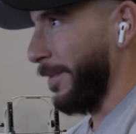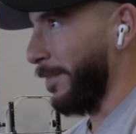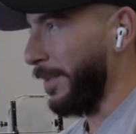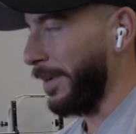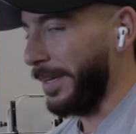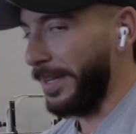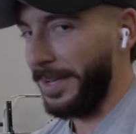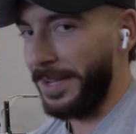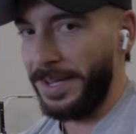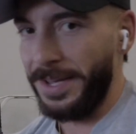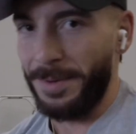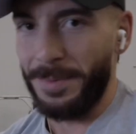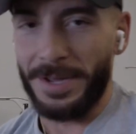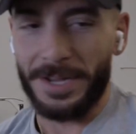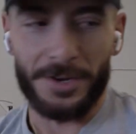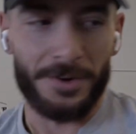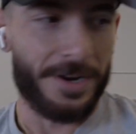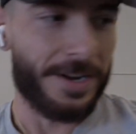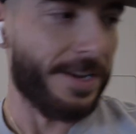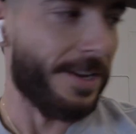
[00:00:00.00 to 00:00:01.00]
But I
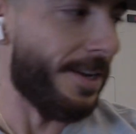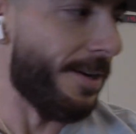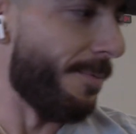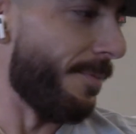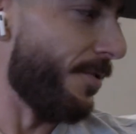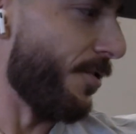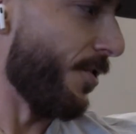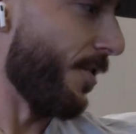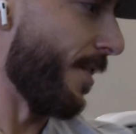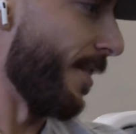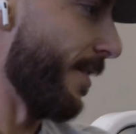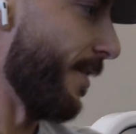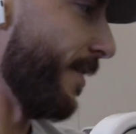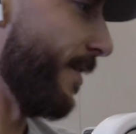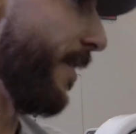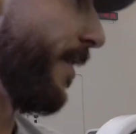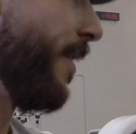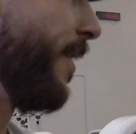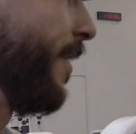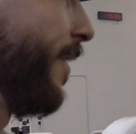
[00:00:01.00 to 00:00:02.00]
might crank it up just
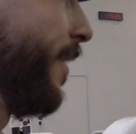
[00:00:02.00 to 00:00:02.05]
because